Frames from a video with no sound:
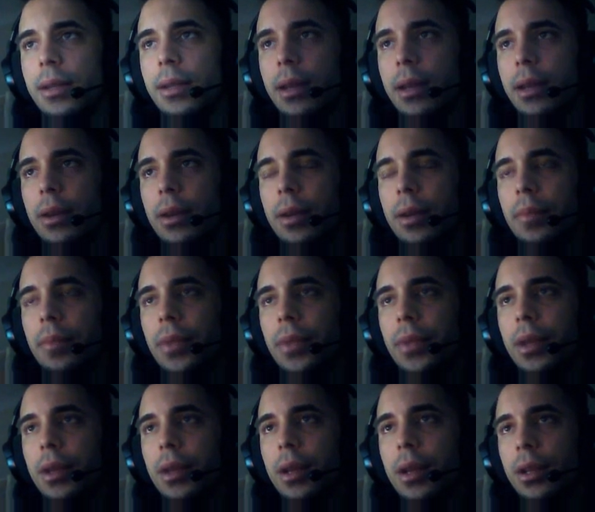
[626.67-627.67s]
area.
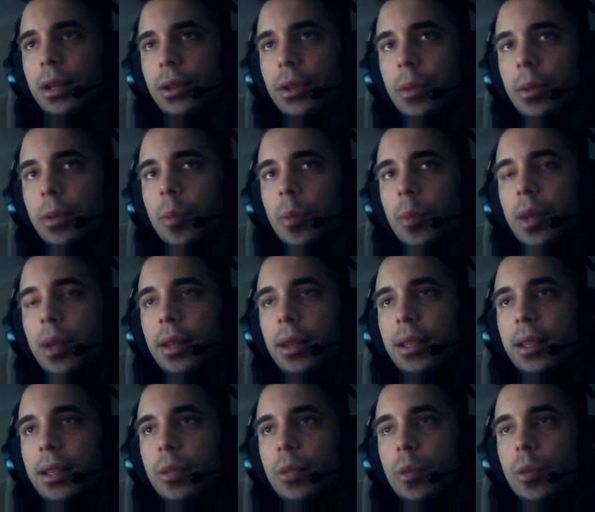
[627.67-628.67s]
So I remember at
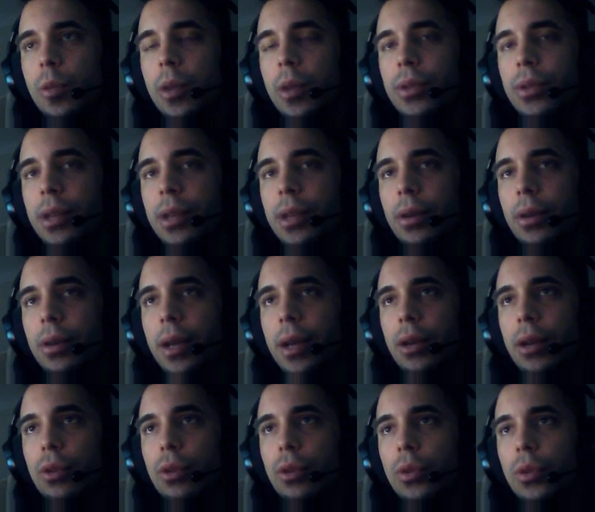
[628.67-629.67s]
this moment, I was like, okay,
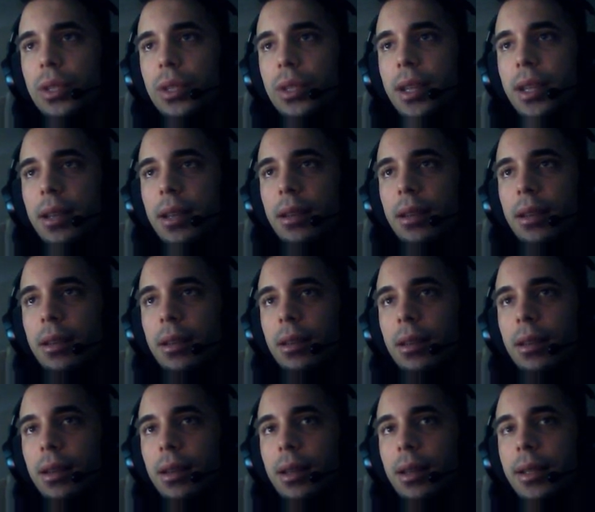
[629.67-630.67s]
no more selling
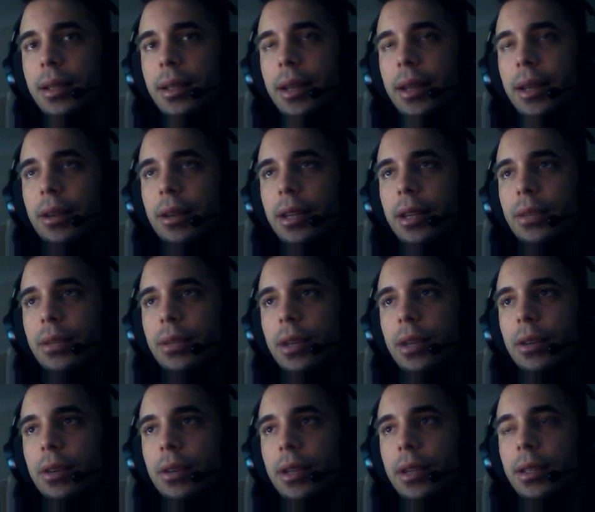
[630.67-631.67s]
this area. That's where I
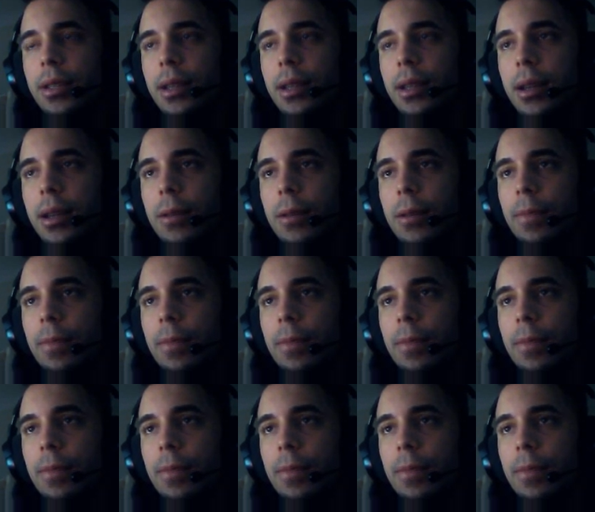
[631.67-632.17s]
created that,